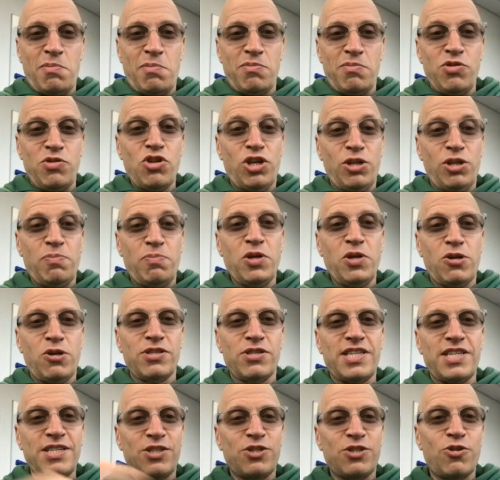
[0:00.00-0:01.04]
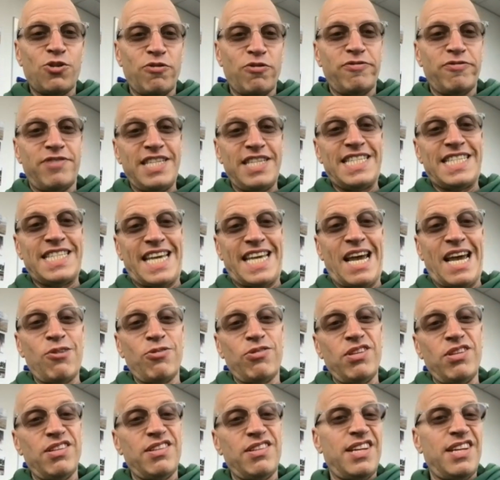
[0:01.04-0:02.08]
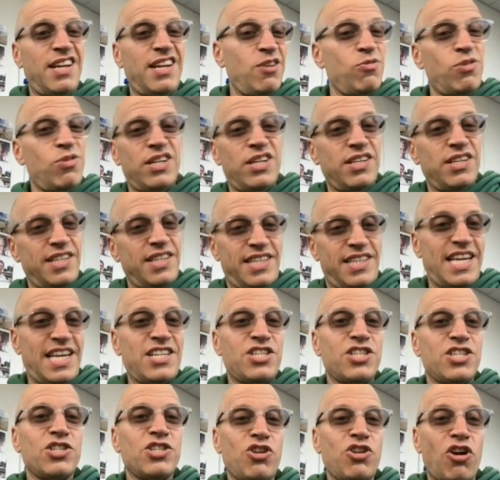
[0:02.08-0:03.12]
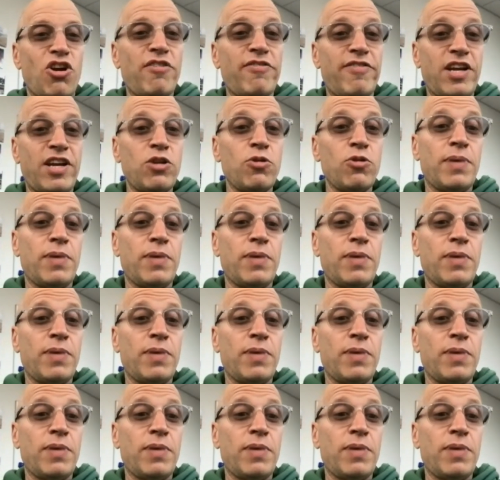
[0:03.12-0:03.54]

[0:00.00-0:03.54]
Not because I sort of discount it and I want to attach a dollar value,